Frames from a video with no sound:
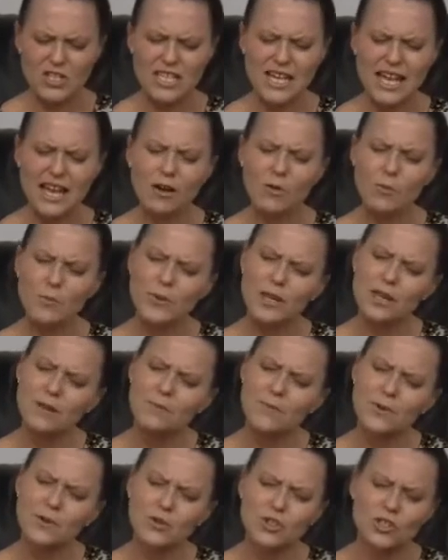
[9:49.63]
to help
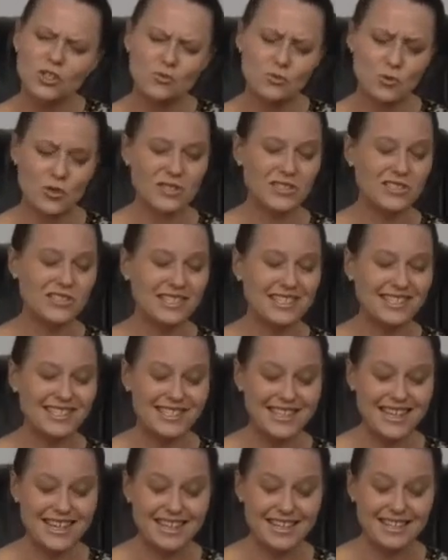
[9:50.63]
people to
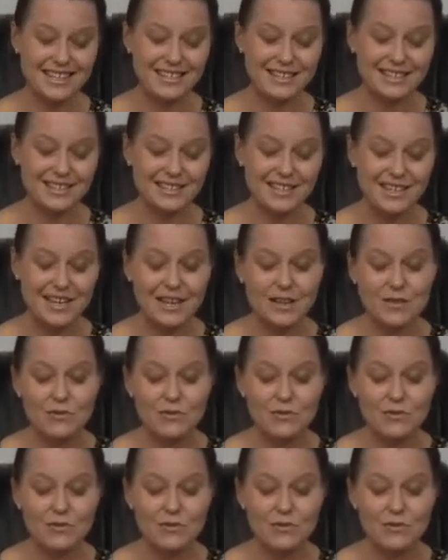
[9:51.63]
understand